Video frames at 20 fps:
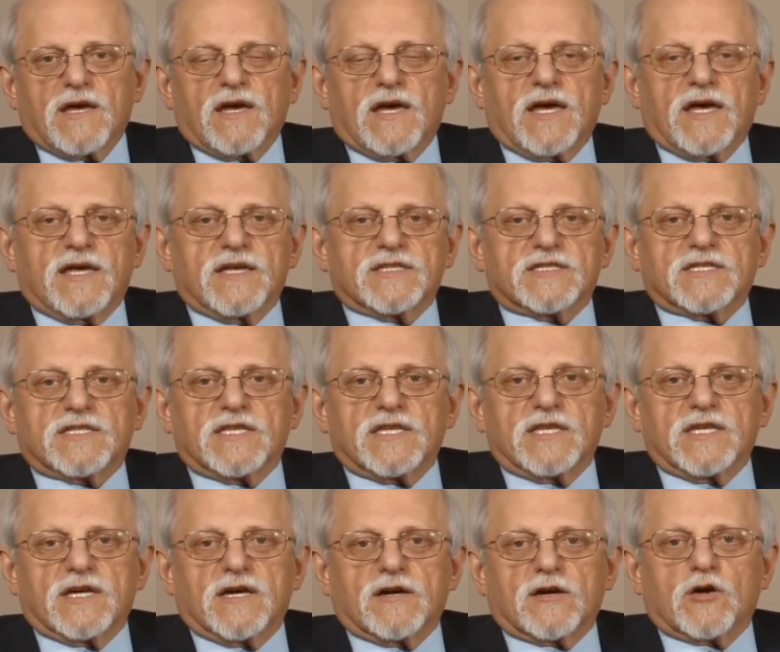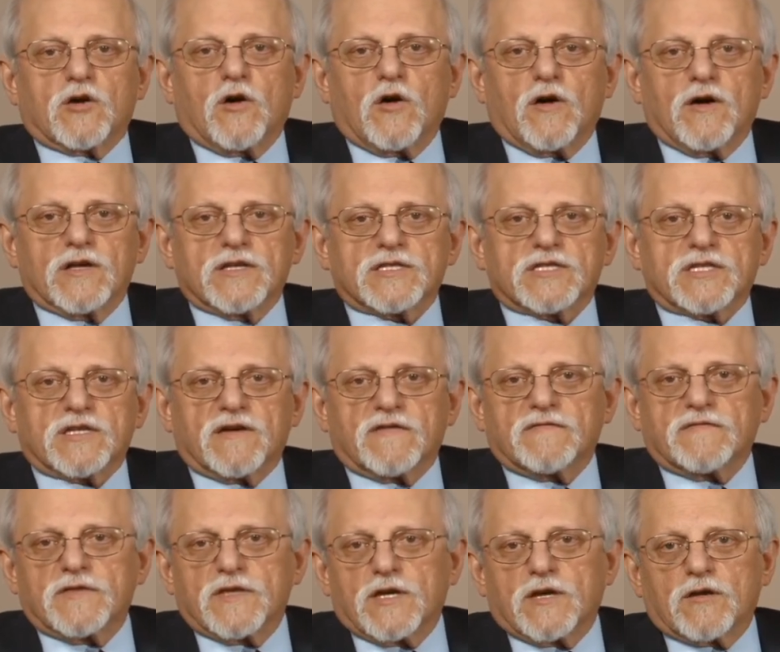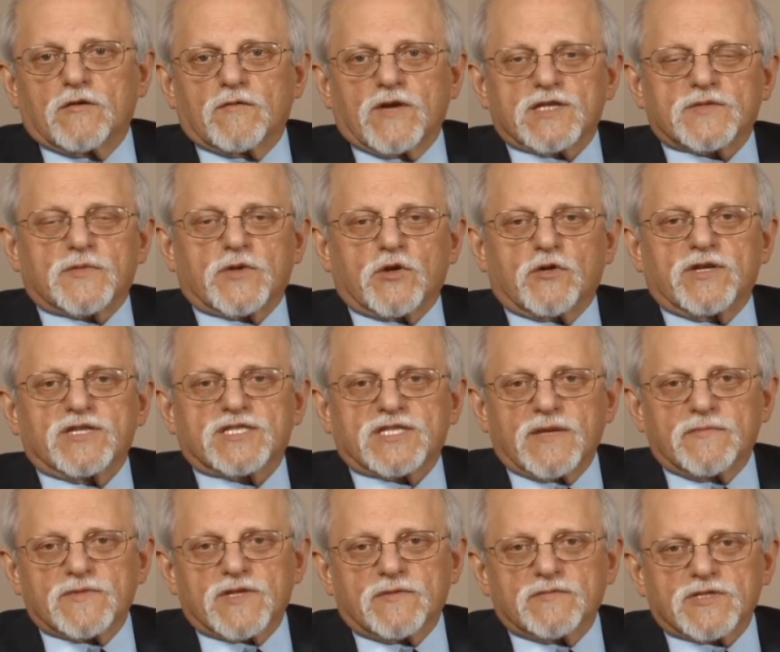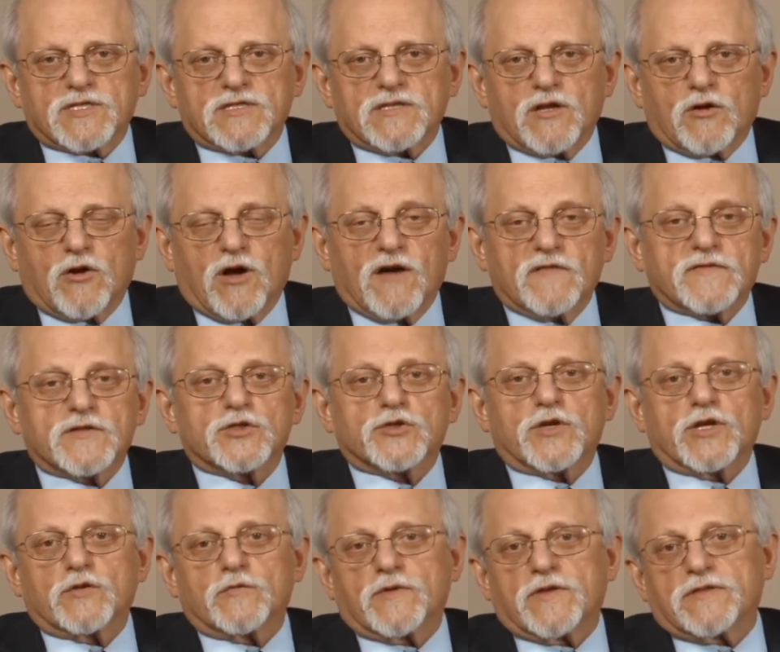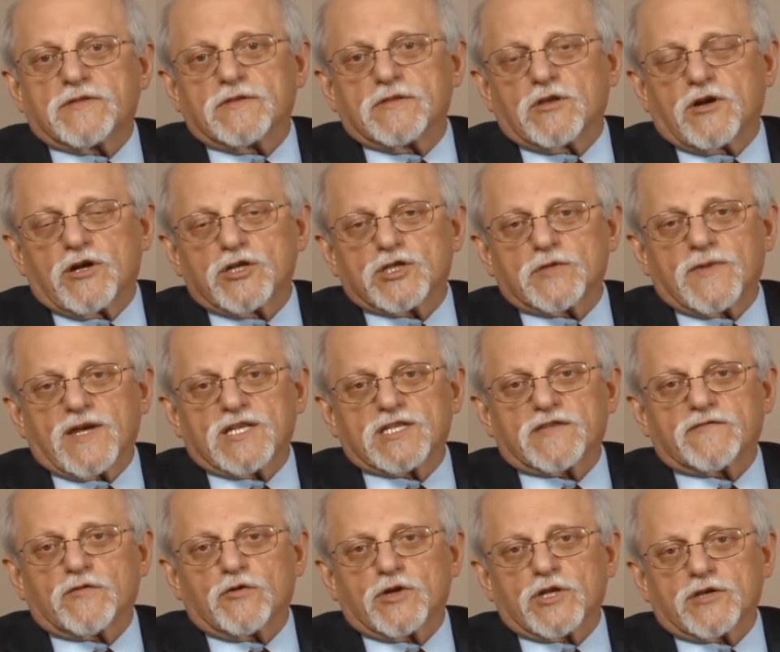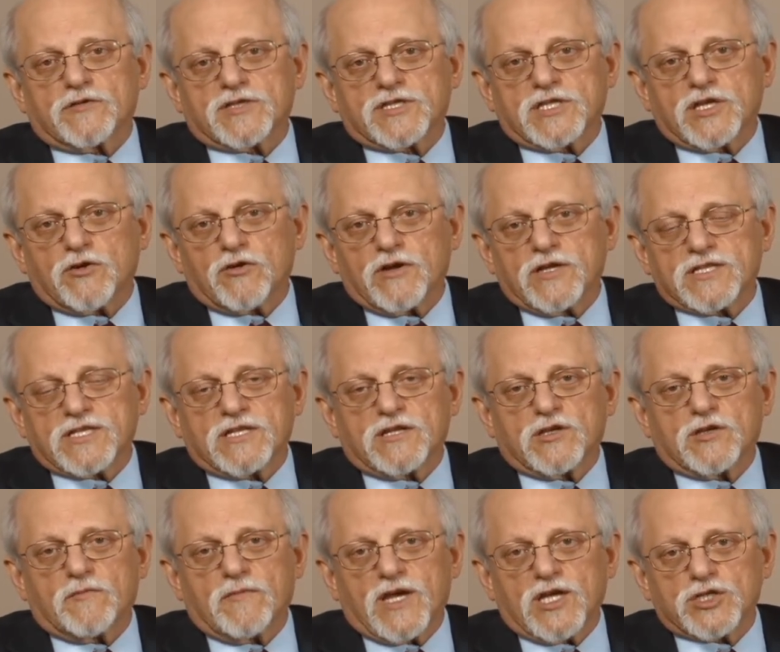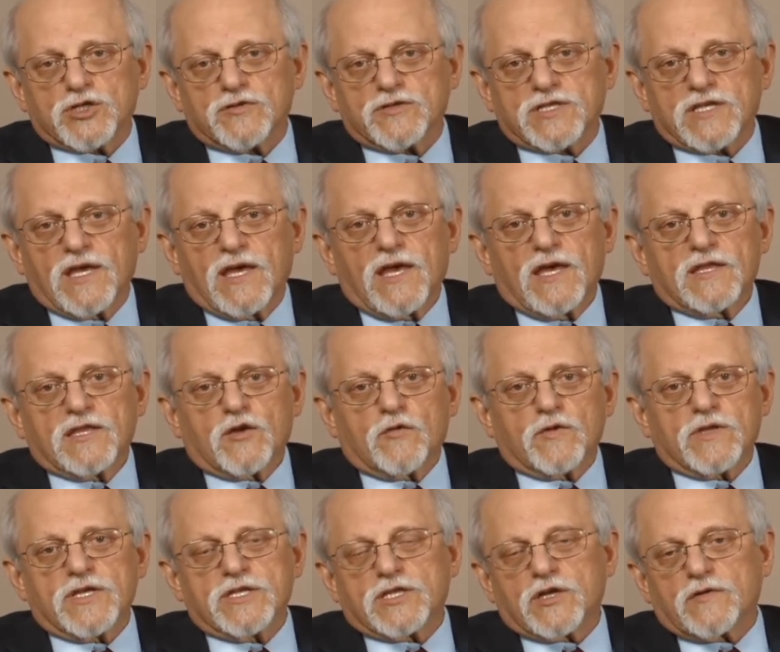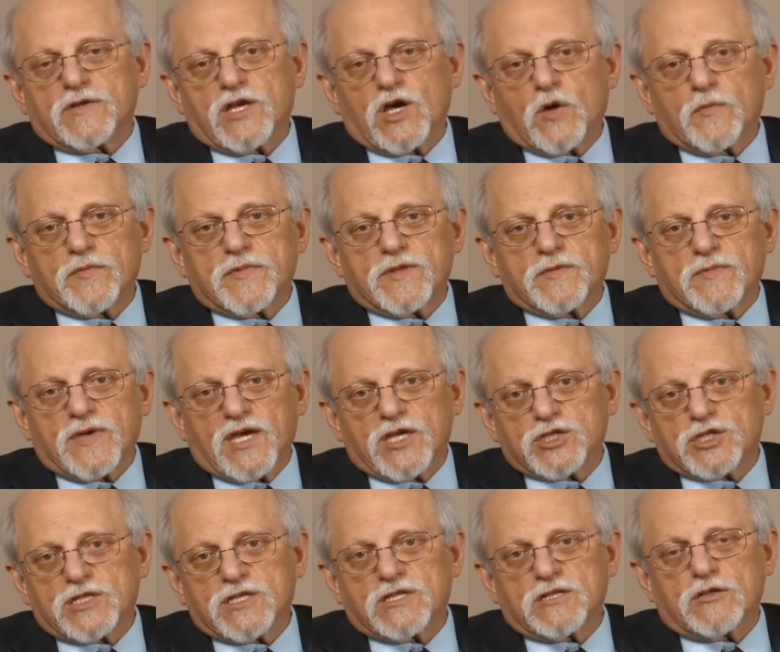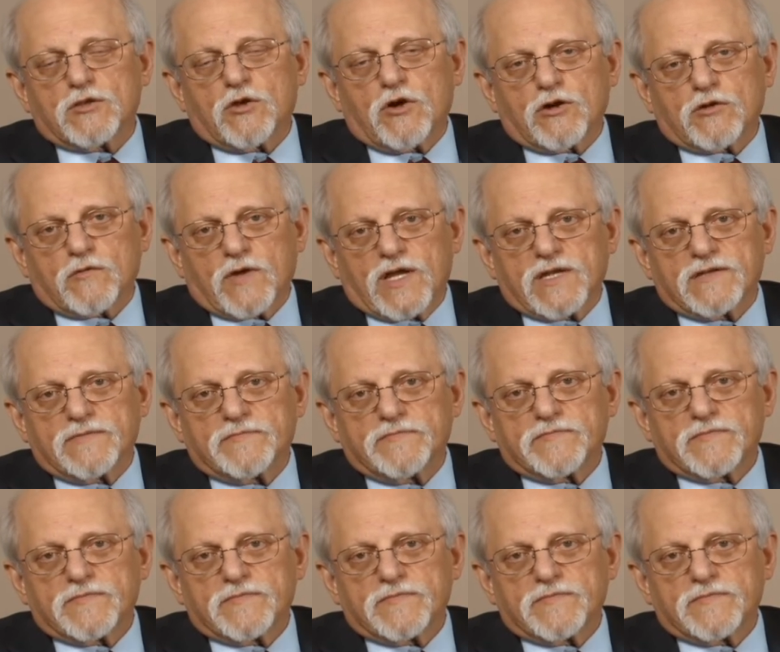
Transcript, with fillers: as the uh, cause of their respiratory symptoms. They're often treated with large amounts of corticosteroids and other measures that really don't help the patient in the long run.